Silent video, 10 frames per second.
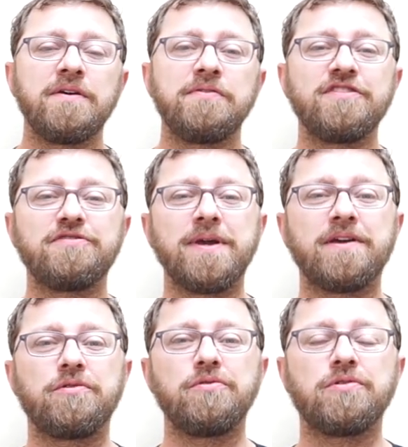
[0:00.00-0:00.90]
This
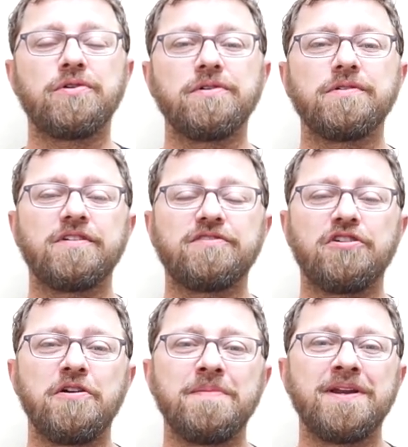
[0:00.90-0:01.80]
week, Google
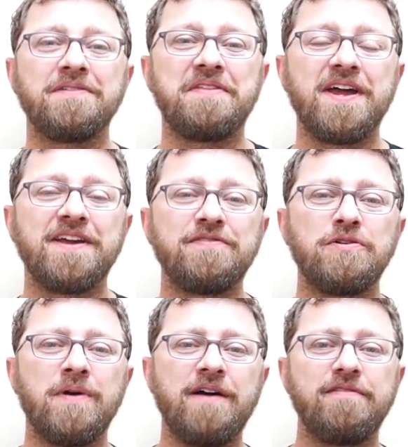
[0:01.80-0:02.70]
determined that if
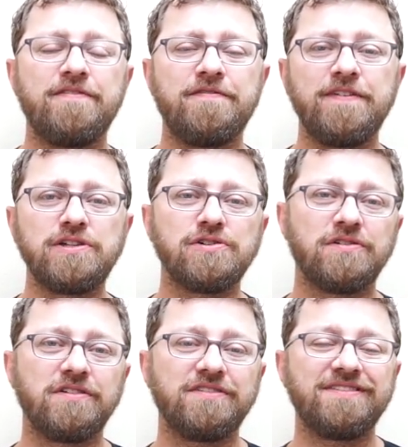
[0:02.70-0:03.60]
you have a
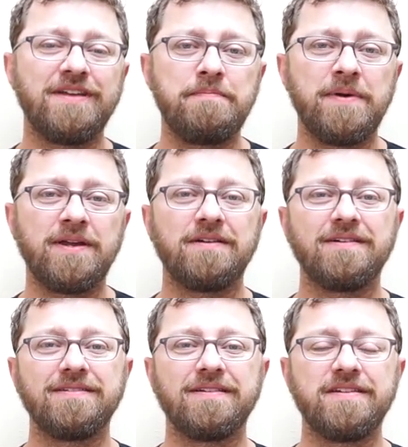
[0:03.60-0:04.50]
featured snippet
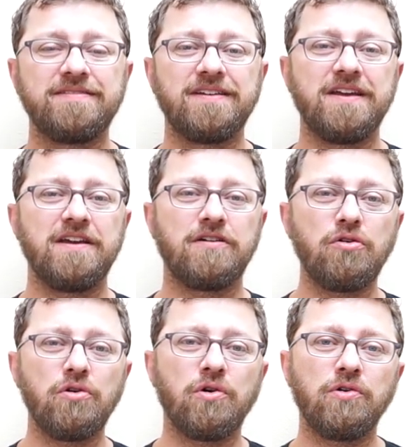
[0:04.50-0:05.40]
listed in
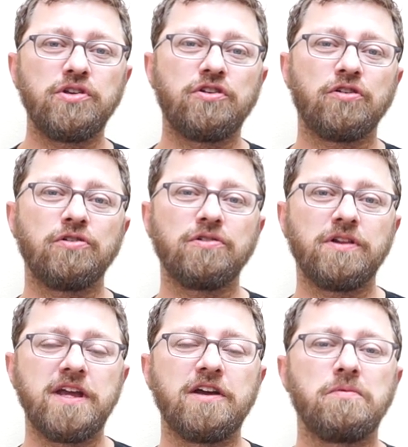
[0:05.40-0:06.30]
Google, your
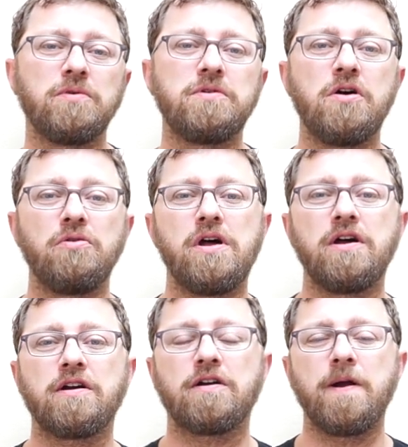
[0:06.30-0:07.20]
link will no
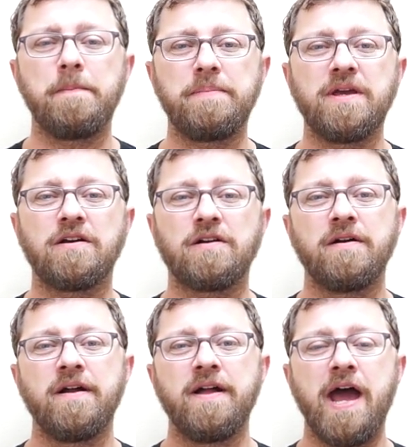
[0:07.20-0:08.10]
longer
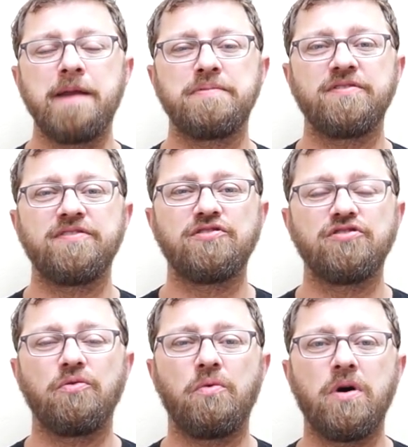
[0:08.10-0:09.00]
appear at
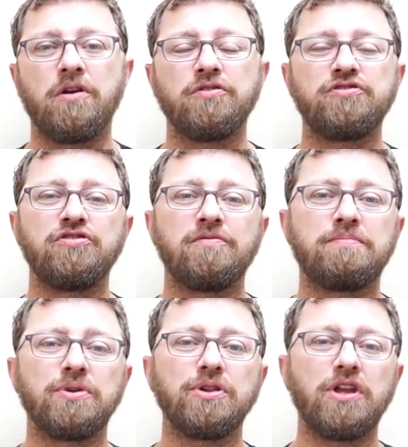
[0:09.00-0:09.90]
position 1 or 2
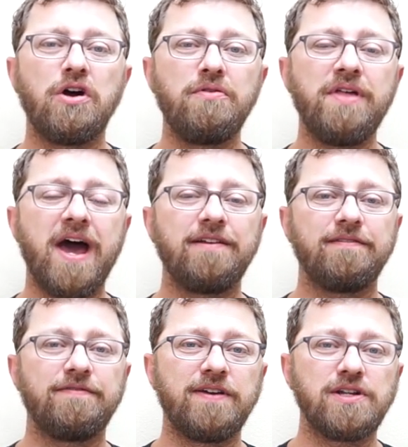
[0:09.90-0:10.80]
below that
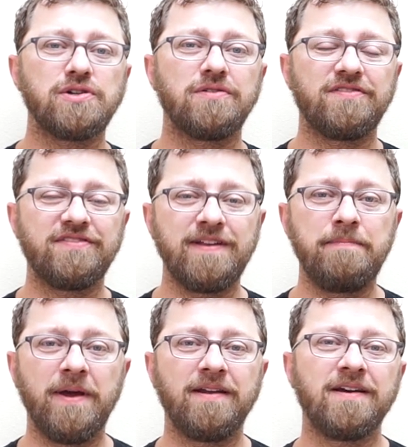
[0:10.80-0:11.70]
featured
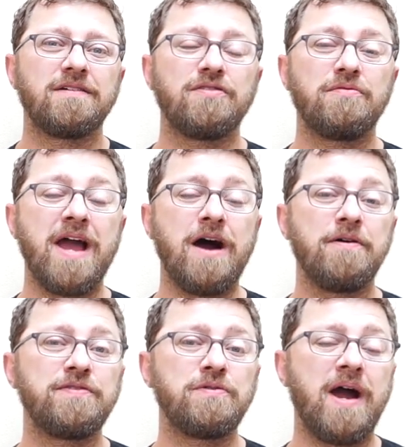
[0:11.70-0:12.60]
snippet. So now
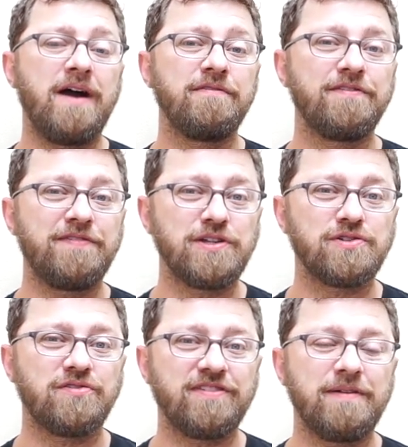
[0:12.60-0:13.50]
if you have the
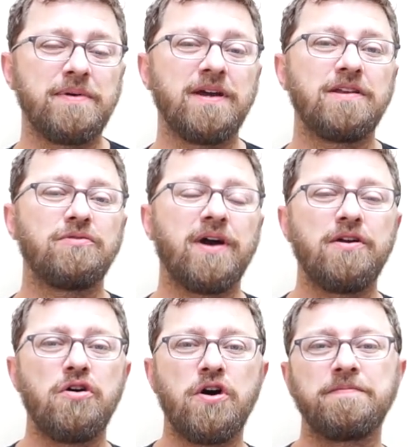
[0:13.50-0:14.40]
featured snippet, you got
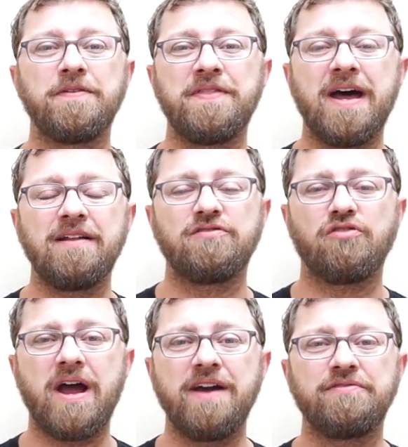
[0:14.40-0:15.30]
to hope that that
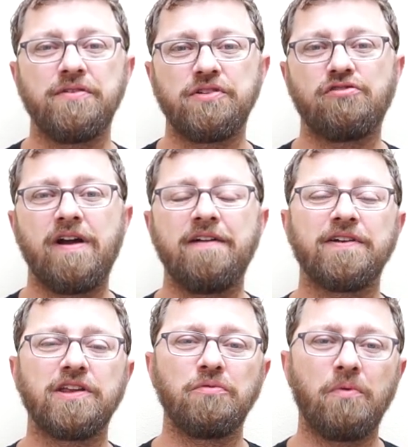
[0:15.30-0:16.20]
drives all the
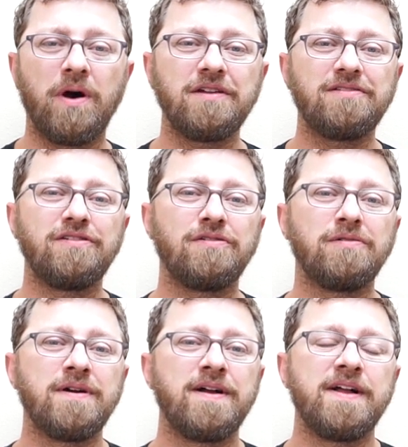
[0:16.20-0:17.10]
traffic you want it
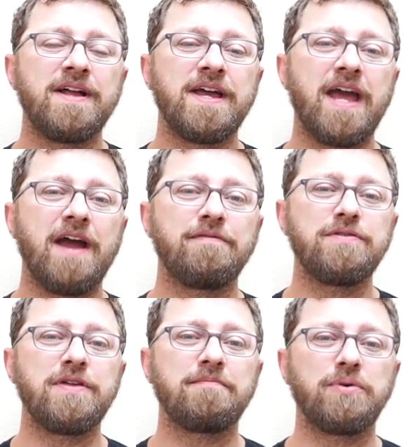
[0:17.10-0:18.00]
to.
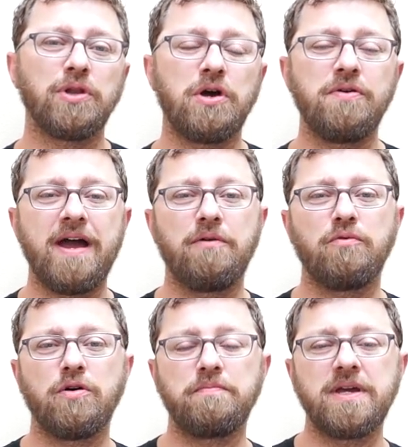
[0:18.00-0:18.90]
Everything below that
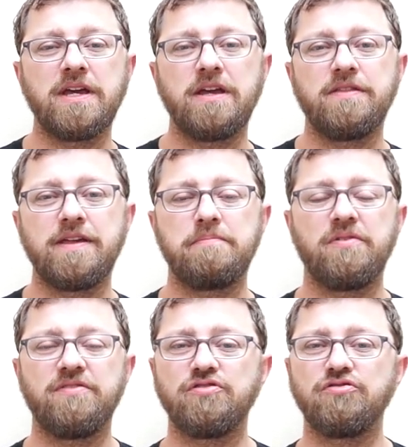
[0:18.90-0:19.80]
will be the
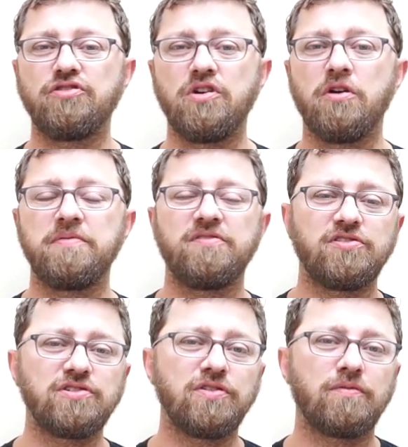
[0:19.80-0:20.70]
position 2 or
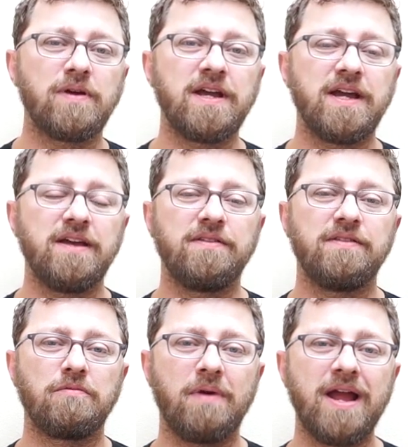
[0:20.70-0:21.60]
position 3 in
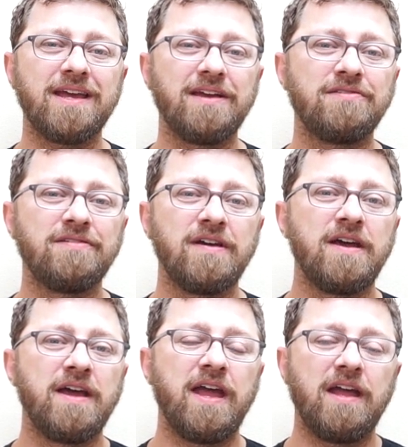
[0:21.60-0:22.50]
the rankings.
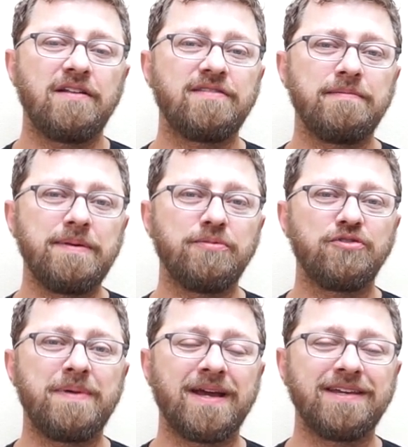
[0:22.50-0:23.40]
And some people
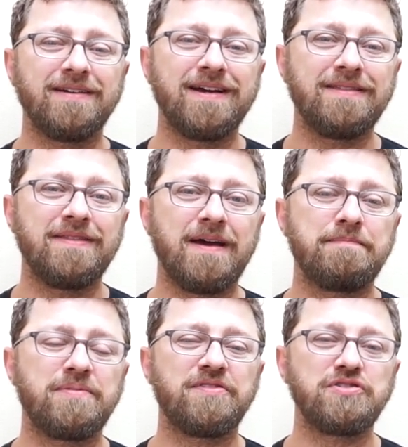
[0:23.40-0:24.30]
speculate
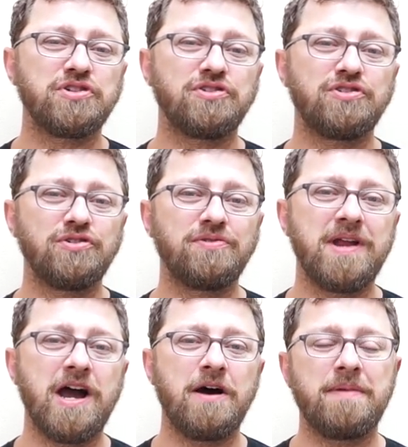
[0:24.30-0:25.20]
that position 2
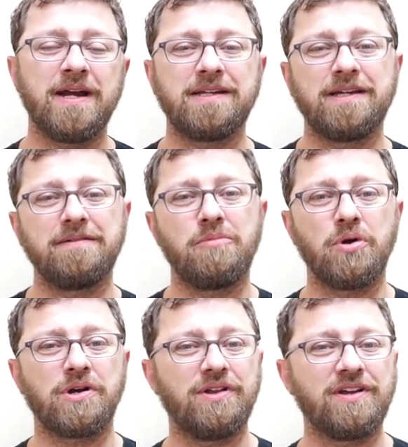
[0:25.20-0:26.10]
now might get
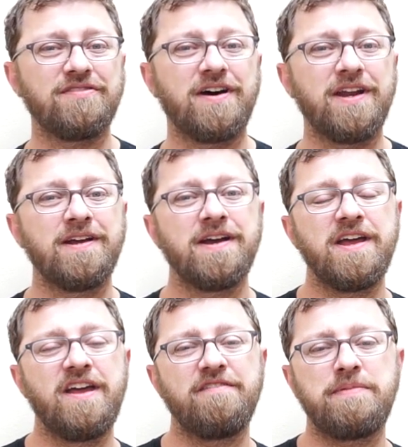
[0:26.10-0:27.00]
more clicks on it
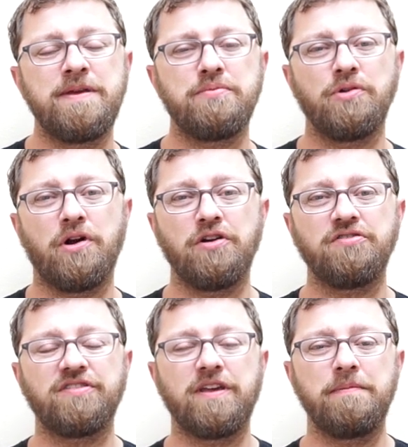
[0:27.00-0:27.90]
if people are
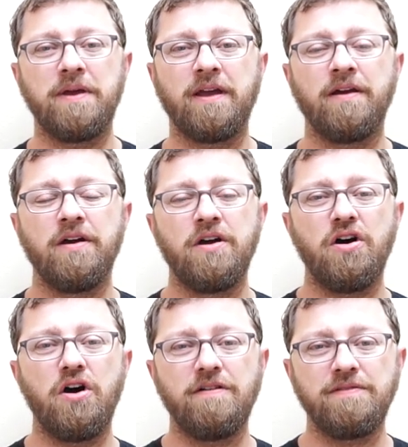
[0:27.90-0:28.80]
skipping
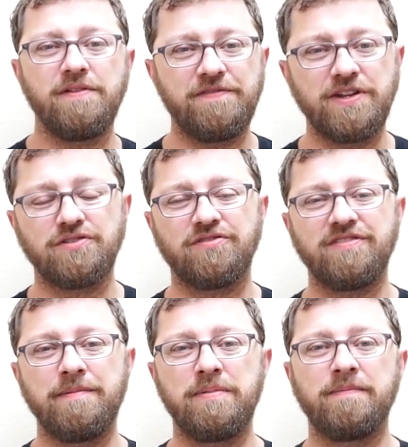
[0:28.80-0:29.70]
over the featured
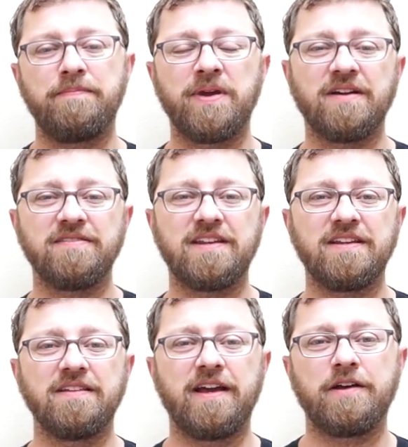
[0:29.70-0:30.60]
snippet because they
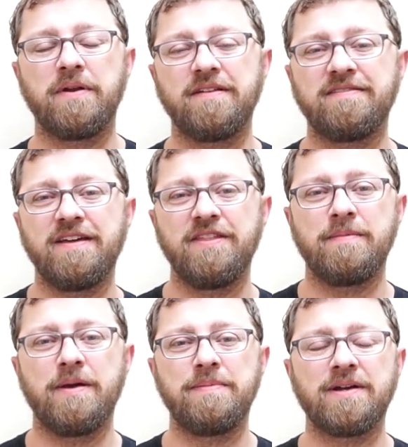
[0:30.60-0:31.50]
didn't like what it said. They
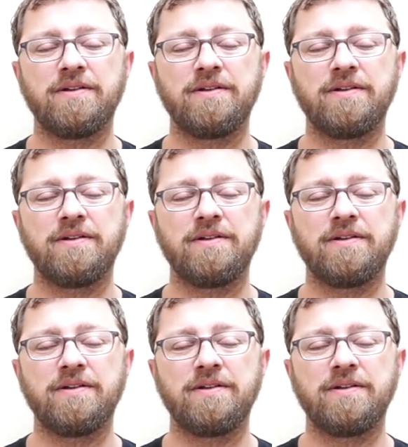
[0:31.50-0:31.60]
might be